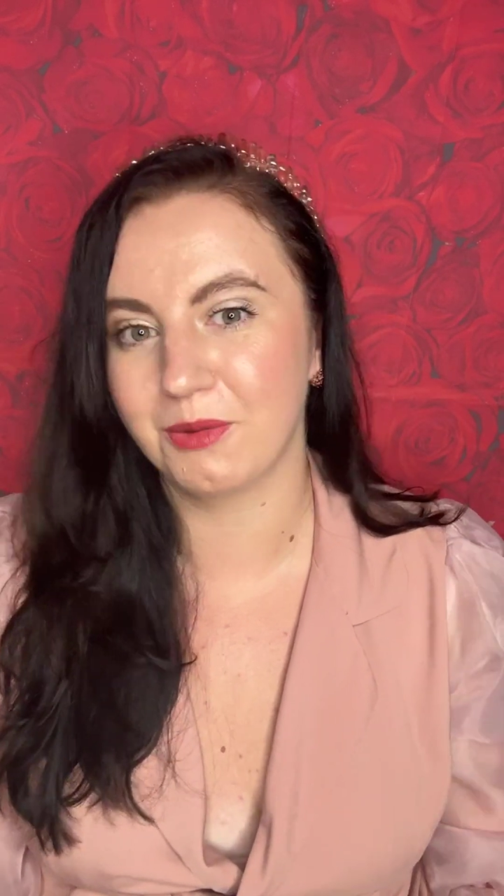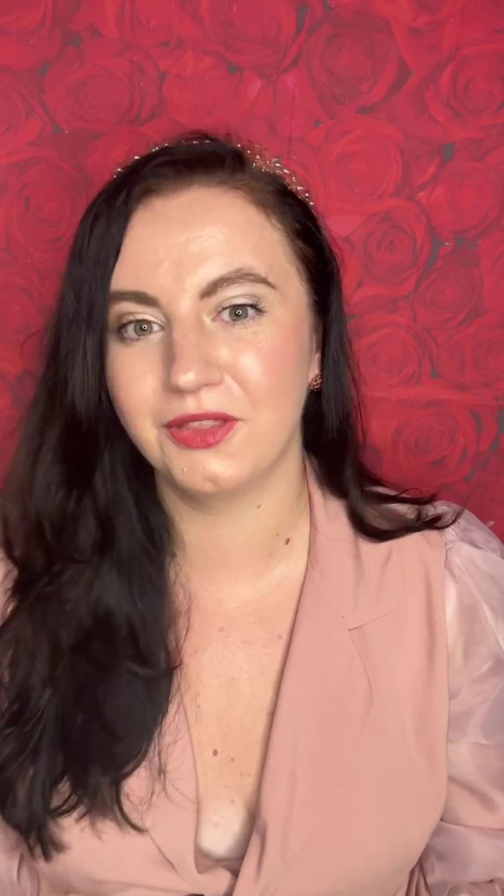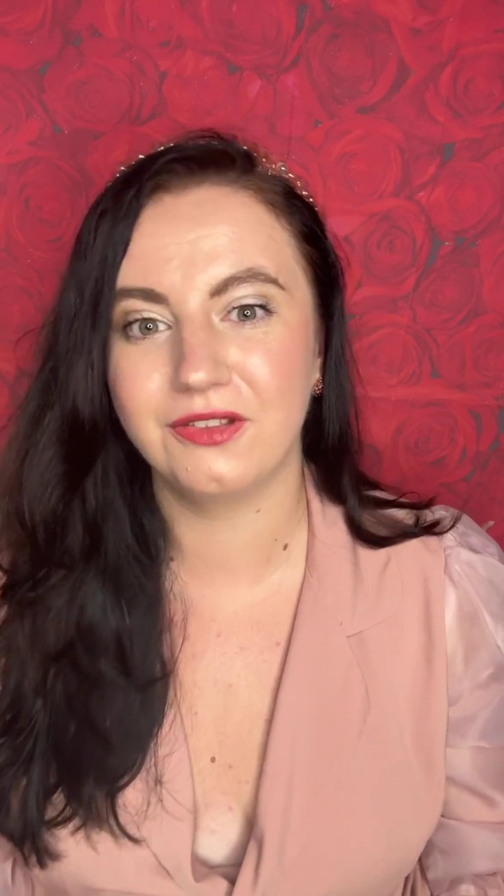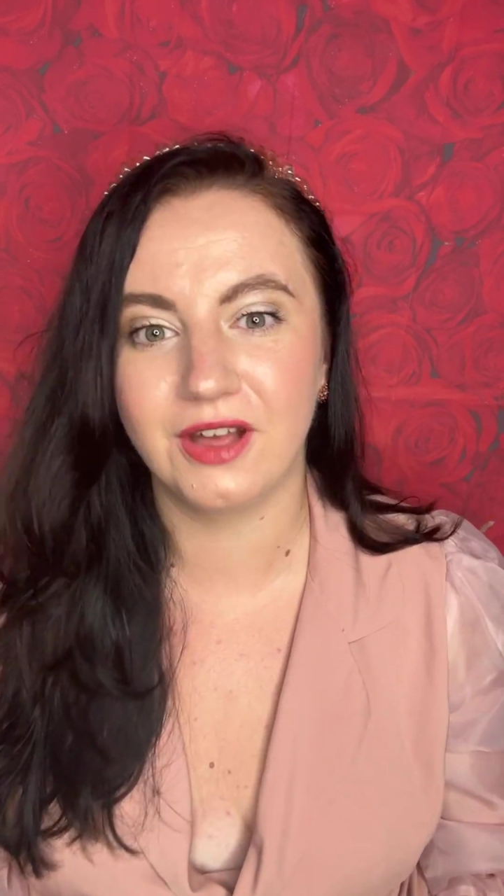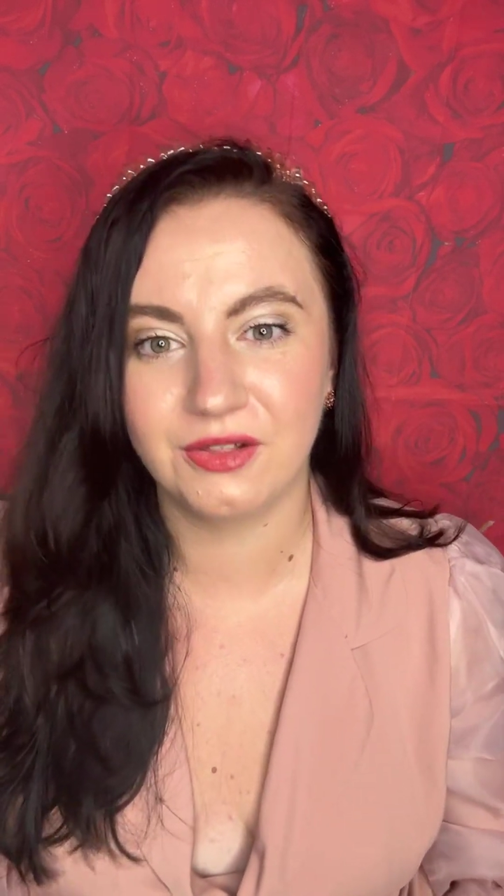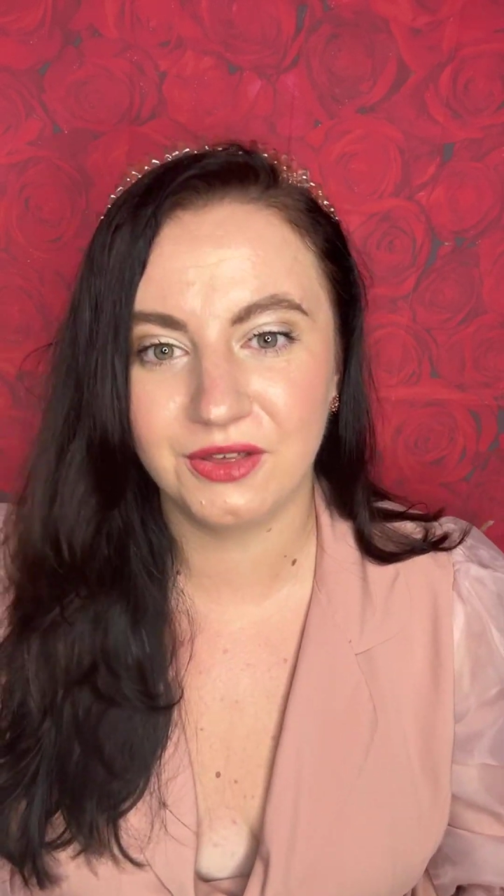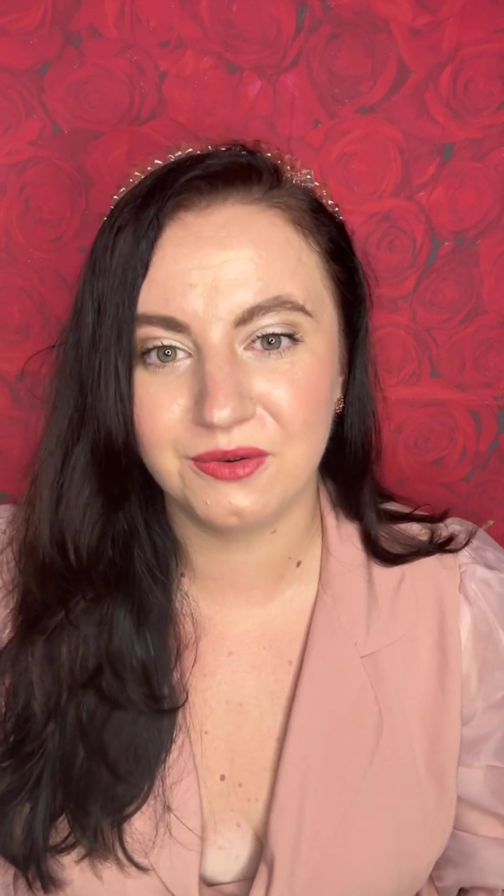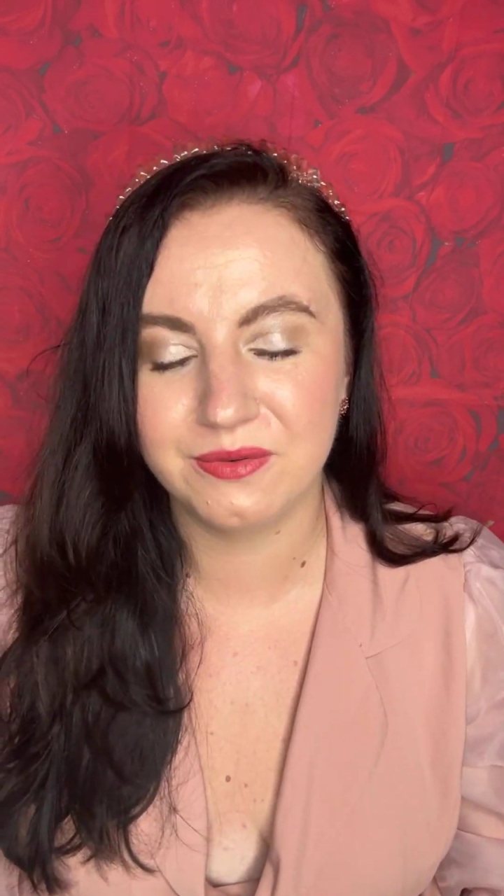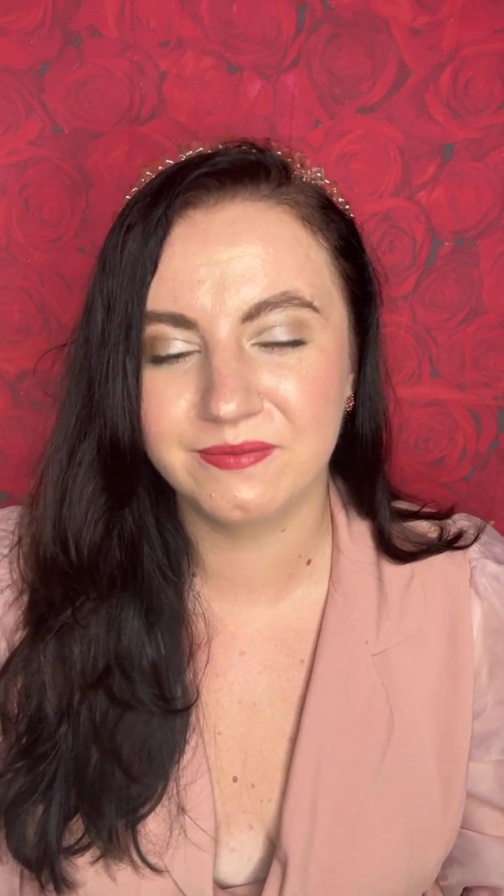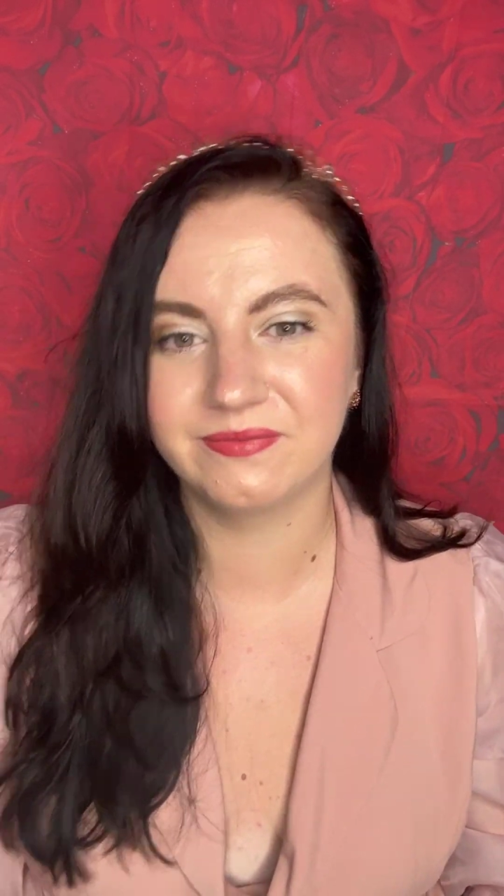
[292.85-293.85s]
I'm going to tell
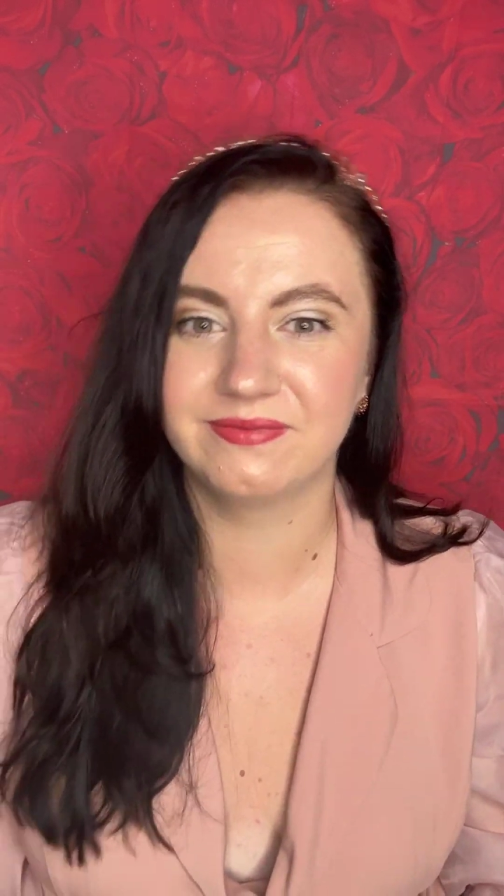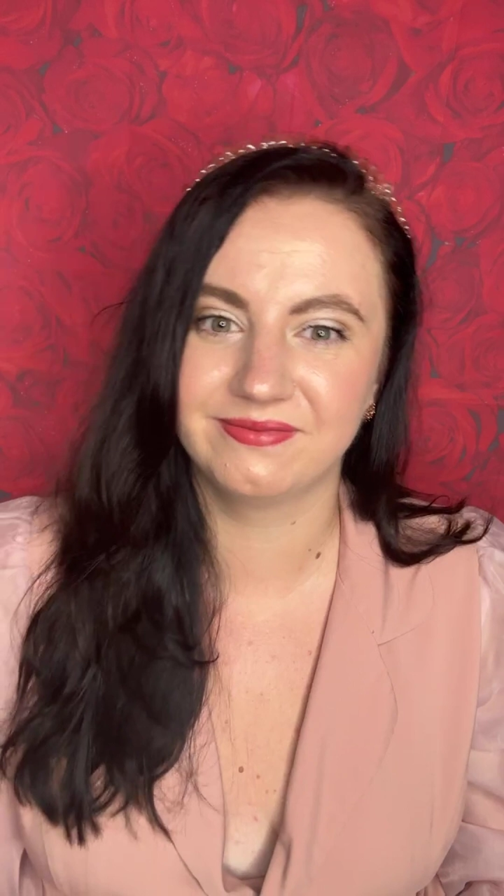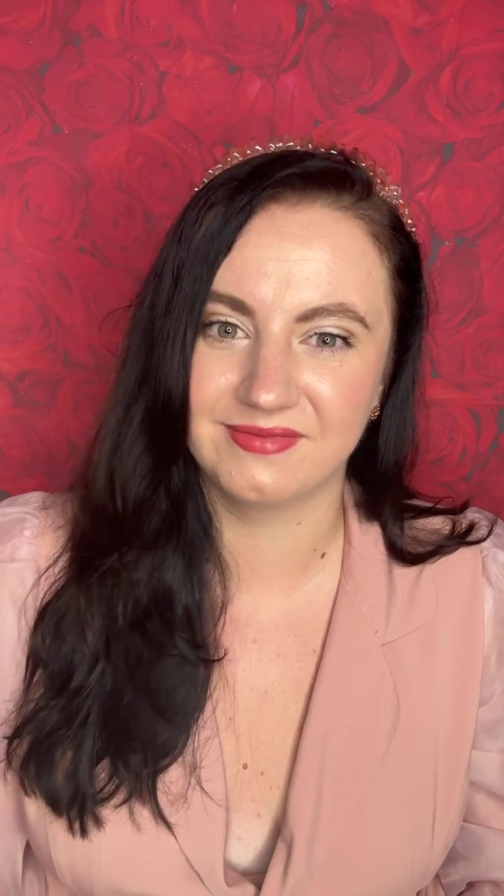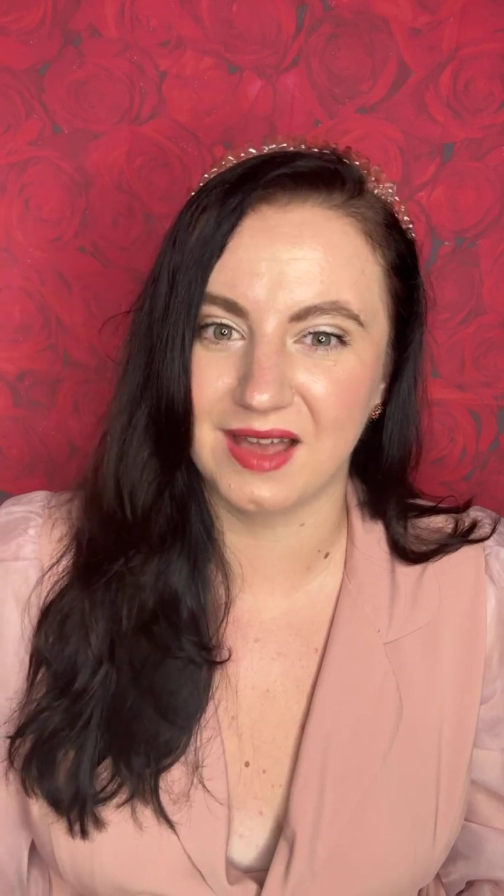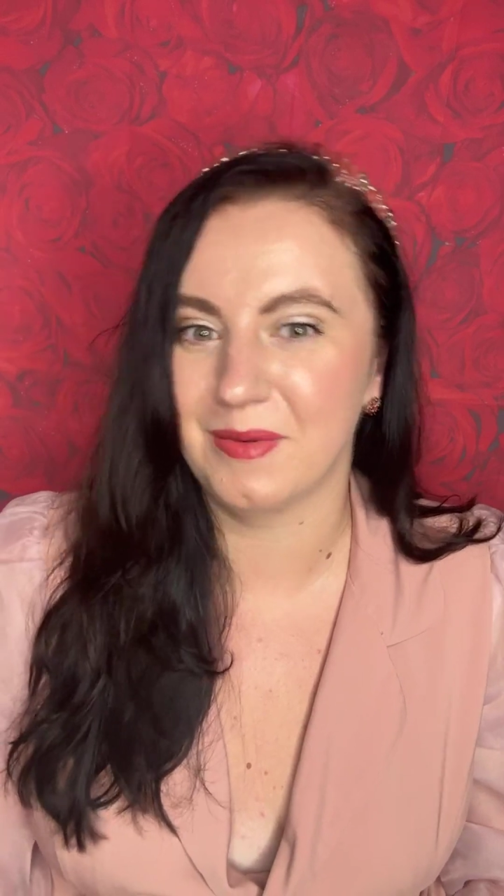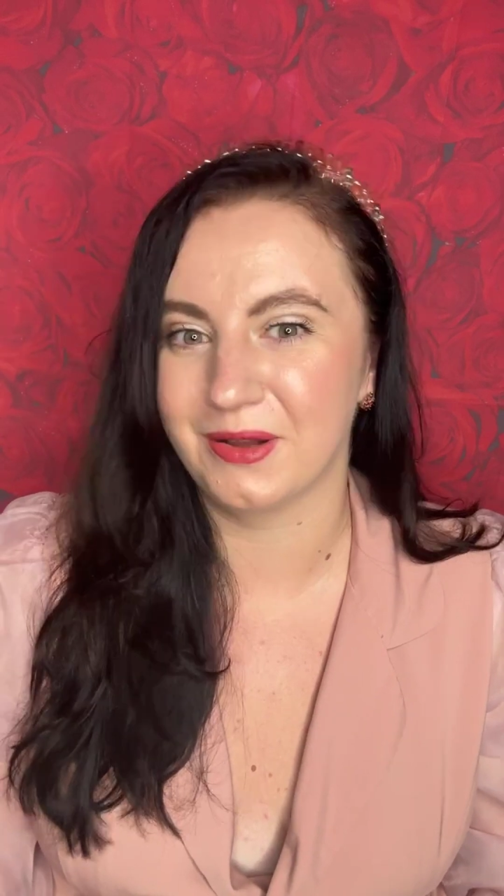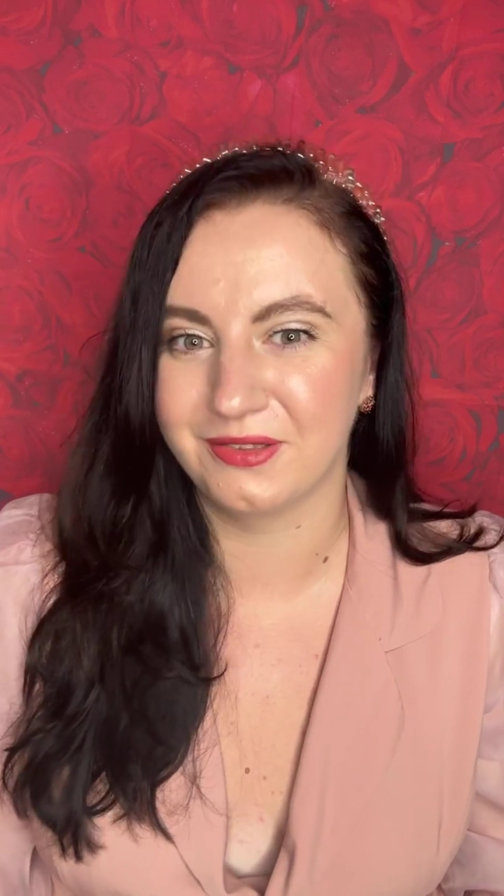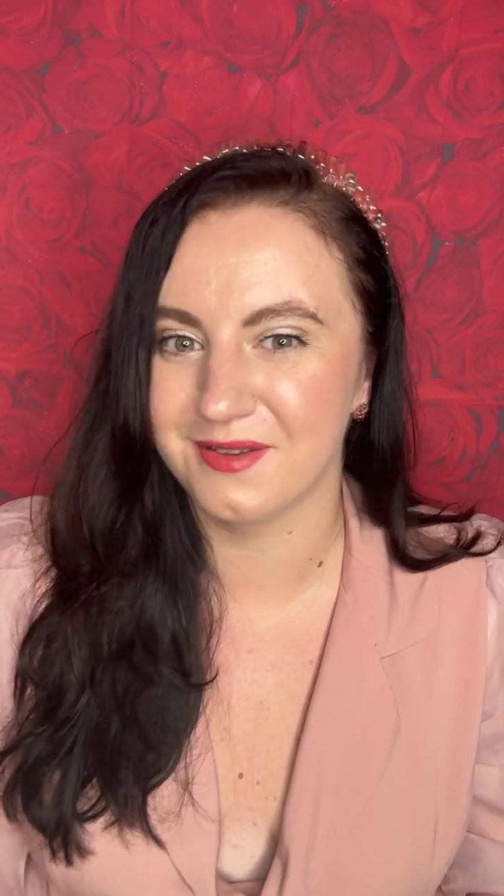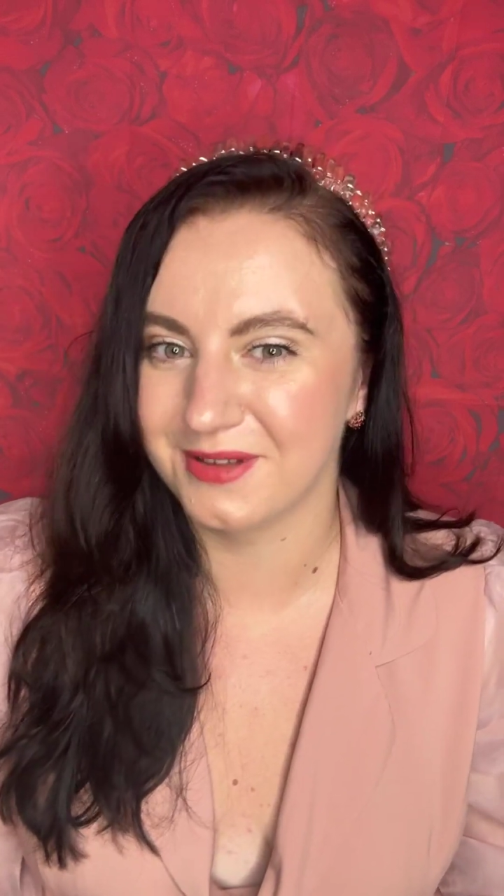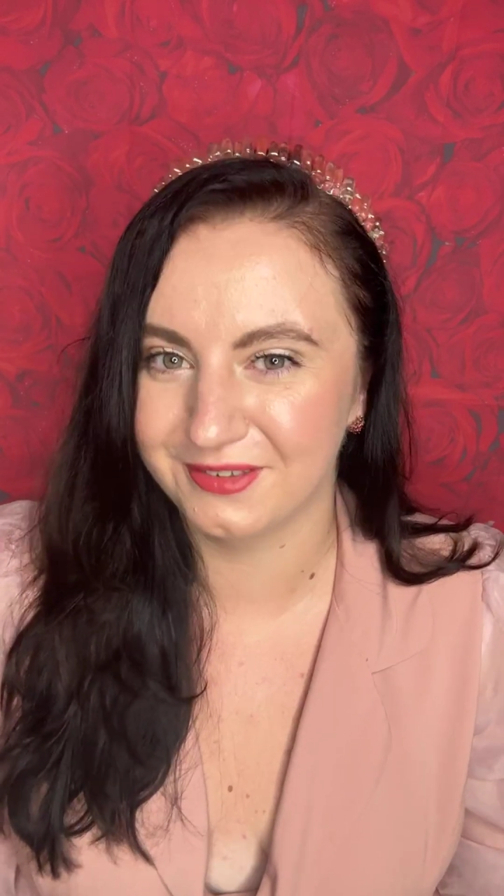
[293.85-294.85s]
you about some